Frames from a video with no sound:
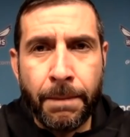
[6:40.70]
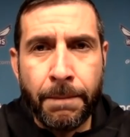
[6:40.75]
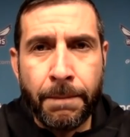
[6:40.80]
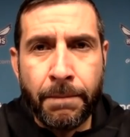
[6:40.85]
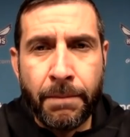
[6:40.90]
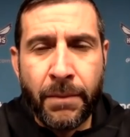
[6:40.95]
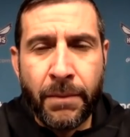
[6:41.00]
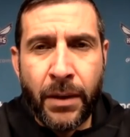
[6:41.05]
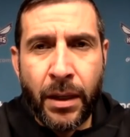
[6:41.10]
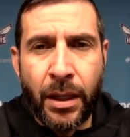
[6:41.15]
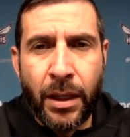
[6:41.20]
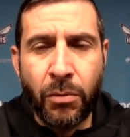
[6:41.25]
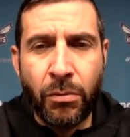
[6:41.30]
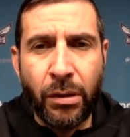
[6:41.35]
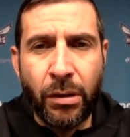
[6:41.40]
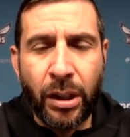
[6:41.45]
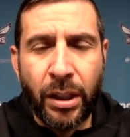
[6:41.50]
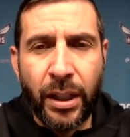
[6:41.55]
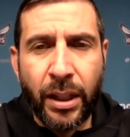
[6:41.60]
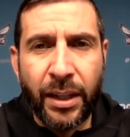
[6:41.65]
he
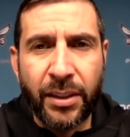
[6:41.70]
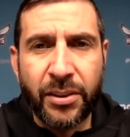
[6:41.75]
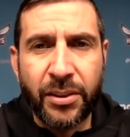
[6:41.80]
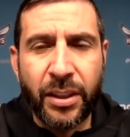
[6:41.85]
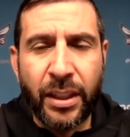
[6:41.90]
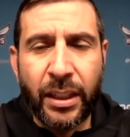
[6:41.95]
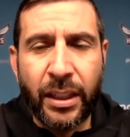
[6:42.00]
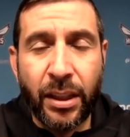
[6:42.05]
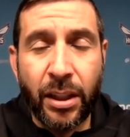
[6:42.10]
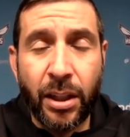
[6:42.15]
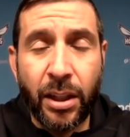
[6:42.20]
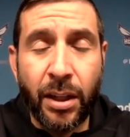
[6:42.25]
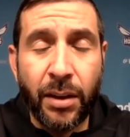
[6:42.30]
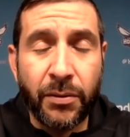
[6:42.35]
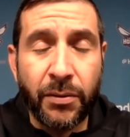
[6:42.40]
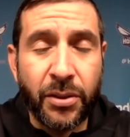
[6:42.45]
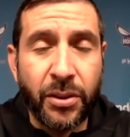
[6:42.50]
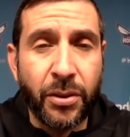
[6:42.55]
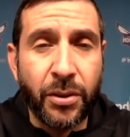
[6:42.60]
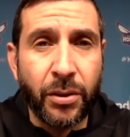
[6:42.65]
really likes he
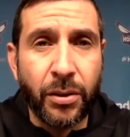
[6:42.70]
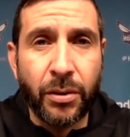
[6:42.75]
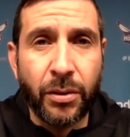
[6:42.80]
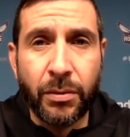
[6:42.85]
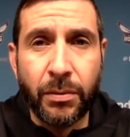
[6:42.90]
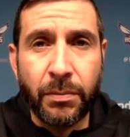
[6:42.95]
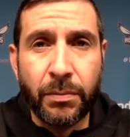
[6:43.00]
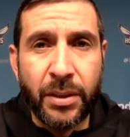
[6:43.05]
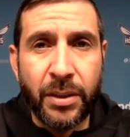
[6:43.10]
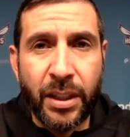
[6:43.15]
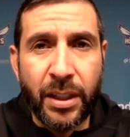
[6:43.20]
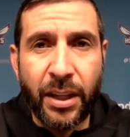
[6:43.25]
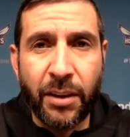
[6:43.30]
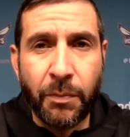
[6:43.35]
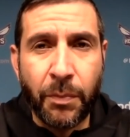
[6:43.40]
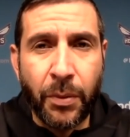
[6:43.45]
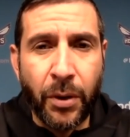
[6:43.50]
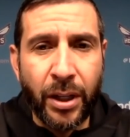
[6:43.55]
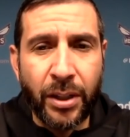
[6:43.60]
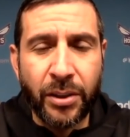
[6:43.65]
loves to to
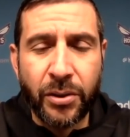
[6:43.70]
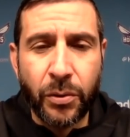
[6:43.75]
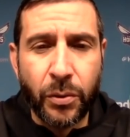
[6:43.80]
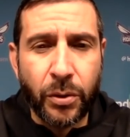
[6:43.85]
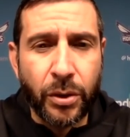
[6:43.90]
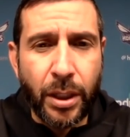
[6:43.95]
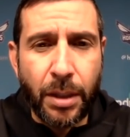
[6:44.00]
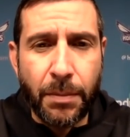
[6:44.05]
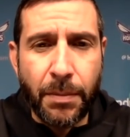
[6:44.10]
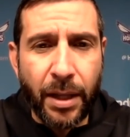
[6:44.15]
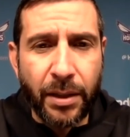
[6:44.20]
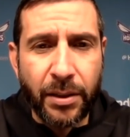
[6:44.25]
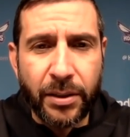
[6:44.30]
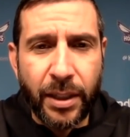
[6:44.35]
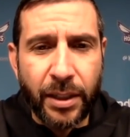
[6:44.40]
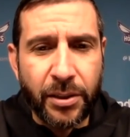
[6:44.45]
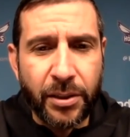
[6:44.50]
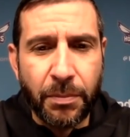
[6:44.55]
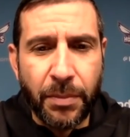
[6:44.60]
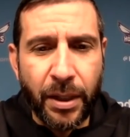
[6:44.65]
give praise to his teammates.
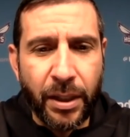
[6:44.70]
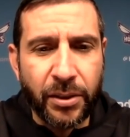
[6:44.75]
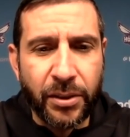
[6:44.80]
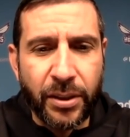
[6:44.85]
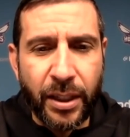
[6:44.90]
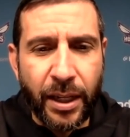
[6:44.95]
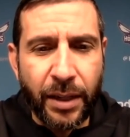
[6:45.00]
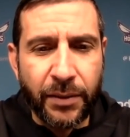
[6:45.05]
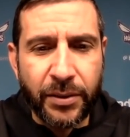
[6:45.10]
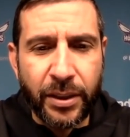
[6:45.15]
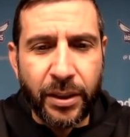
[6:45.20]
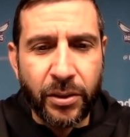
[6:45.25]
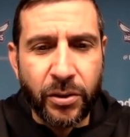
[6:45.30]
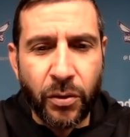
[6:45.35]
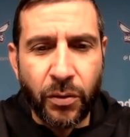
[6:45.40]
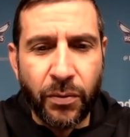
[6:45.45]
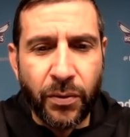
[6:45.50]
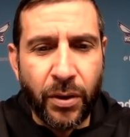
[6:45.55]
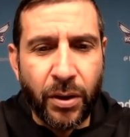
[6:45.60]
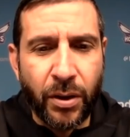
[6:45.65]
That's the biggest thing I've seen
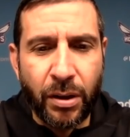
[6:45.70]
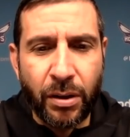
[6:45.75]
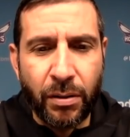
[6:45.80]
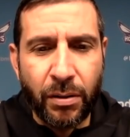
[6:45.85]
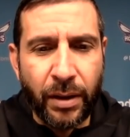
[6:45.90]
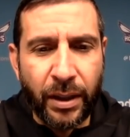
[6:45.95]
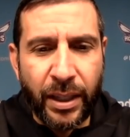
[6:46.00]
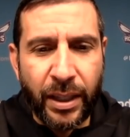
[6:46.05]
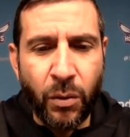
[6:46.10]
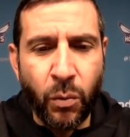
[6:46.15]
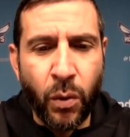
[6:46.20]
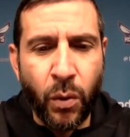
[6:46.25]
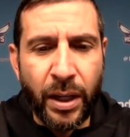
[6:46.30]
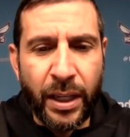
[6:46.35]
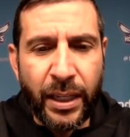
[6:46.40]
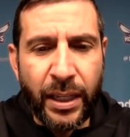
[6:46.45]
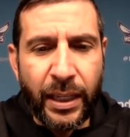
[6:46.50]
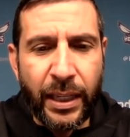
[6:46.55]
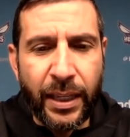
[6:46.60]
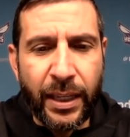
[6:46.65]
so far. Like, he,
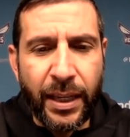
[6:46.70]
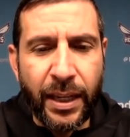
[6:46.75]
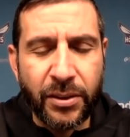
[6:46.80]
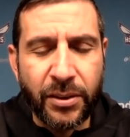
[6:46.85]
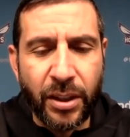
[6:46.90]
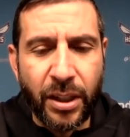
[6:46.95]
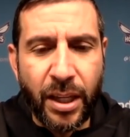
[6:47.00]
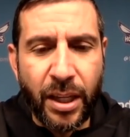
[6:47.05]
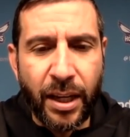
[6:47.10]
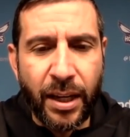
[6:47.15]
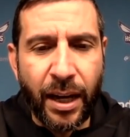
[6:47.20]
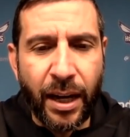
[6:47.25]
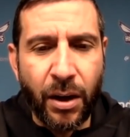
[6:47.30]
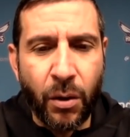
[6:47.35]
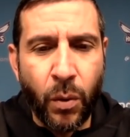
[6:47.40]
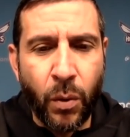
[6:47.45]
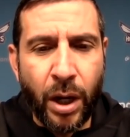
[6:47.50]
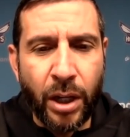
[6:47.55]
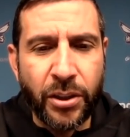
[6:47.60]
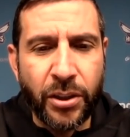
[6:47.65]
he, he gets a kick out
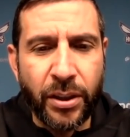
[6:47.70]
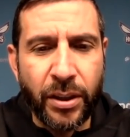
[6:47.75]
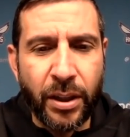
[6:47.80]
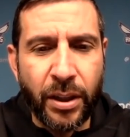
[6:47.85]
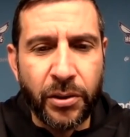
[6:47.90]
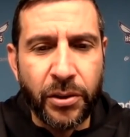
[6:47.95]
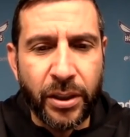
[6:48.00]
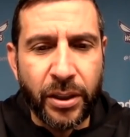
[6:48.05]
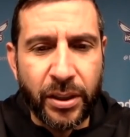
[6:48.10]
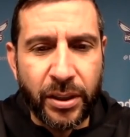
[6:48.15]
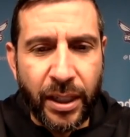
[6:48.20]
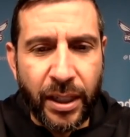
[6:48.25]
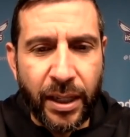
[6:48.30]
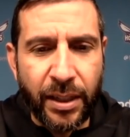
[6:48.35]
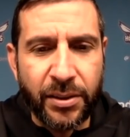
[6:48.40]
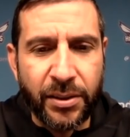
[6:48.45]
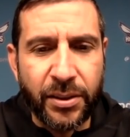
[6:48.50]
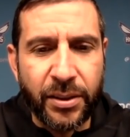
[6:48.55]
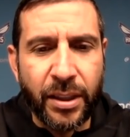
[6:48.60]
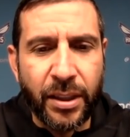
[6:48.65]
of watching their
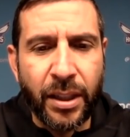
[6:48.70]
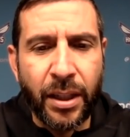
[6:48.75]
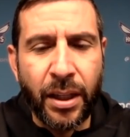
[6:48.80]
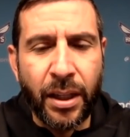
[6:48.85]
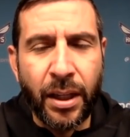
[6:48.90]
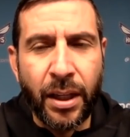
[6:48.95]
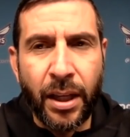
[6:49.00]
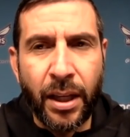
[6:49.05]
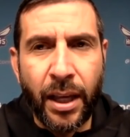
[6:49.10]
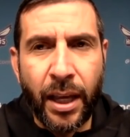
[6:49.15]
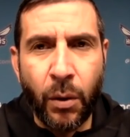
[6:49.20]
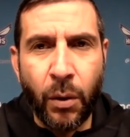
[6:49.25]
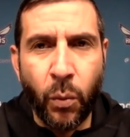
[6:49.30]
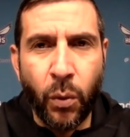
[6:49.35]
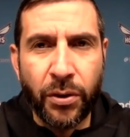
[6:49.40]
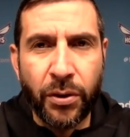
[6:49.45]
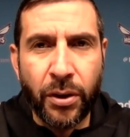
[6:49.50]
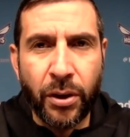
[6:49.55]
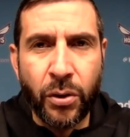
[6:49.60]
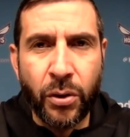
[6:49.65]
success and
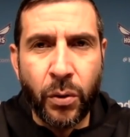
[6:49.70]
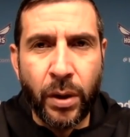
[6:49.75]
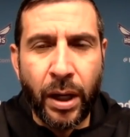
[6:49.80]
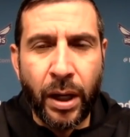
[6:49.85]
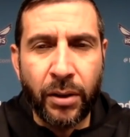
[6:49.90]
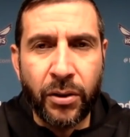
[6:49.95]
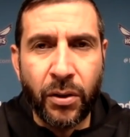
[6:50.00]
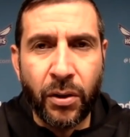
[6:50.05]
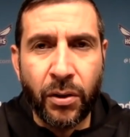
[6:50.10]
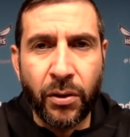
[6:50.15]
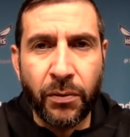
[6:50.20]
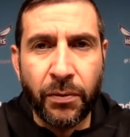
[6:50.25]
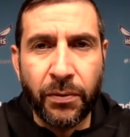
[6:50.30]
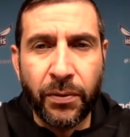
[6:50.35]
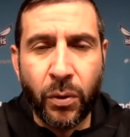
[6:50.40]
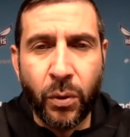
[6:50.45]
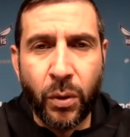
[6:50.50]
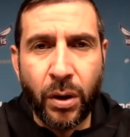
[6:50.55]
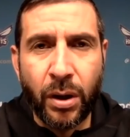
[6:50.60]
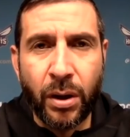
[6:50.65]
what they're doing out there on the
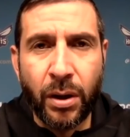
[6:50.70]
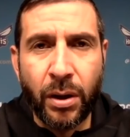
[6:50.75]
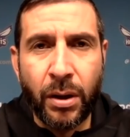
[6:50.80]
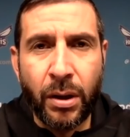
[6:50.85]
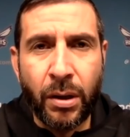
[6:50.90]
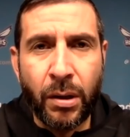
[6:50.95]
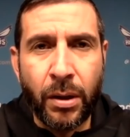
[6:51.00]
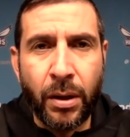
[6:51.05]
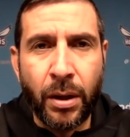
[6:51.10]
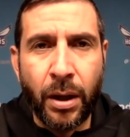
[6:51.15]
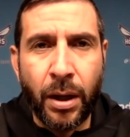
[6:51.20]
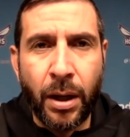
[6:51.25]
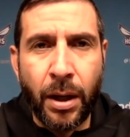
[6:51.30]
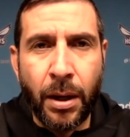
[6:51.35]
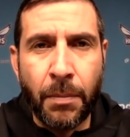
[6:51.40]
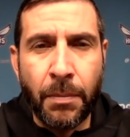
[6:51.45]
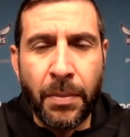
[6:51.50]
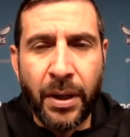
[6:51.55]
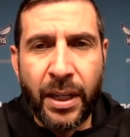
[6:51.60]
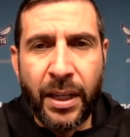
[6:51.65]
floor.
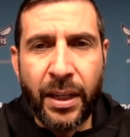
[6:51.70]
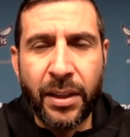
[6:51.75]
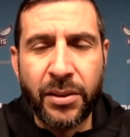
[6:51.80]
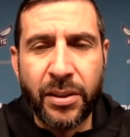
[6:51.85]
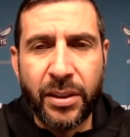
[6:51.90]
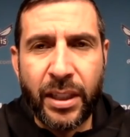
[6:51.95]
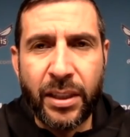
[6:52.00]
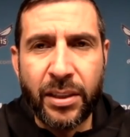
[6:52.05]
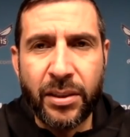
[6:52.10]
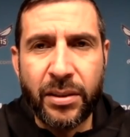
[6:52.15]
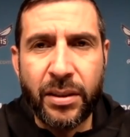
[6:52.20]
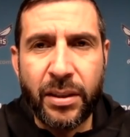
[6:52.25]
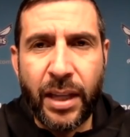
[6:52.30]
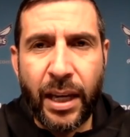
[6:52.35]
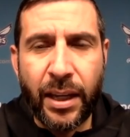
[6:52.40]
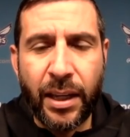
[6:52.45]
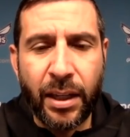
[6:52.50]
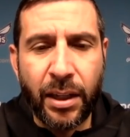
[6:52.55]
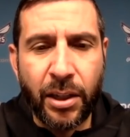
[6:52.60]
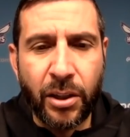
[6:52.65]
Um, but he is, he's
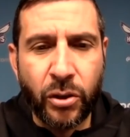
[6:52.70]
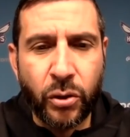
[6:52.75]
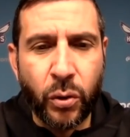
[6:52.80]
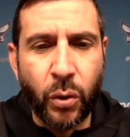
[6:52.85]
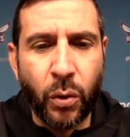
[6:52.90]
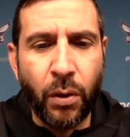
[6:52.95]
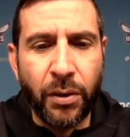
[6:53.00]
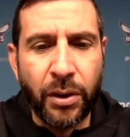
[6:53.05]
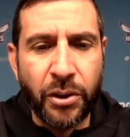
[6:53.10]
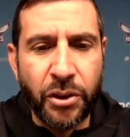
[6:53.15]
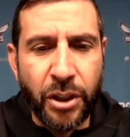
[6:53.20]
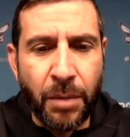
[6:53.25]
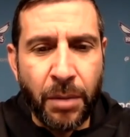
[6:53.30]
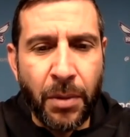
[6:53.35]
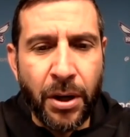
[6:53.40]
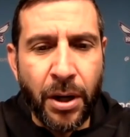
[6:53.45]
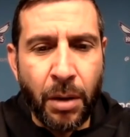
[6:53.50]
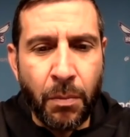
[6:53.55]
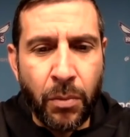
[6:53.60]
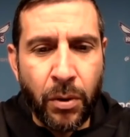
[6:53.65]
taken control of the
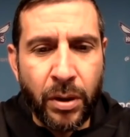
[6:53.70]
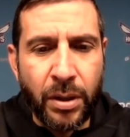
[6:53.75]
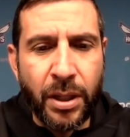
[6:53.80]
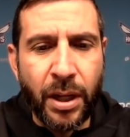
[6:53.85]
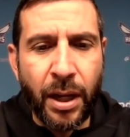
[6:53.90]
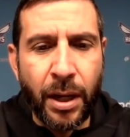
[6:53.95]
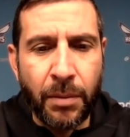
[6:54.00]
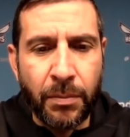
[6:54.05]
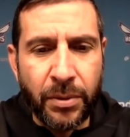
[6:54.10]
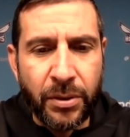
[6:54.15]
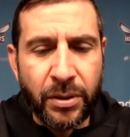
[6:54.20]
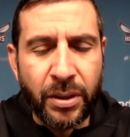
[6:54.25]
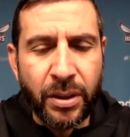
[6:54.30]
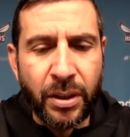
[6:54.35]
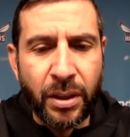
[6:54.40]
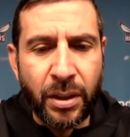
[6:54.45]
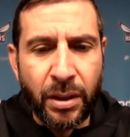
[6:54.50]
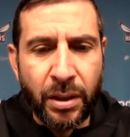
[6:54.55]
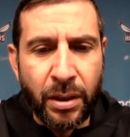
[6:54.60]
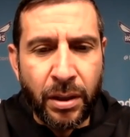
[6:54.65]
gym a number of times,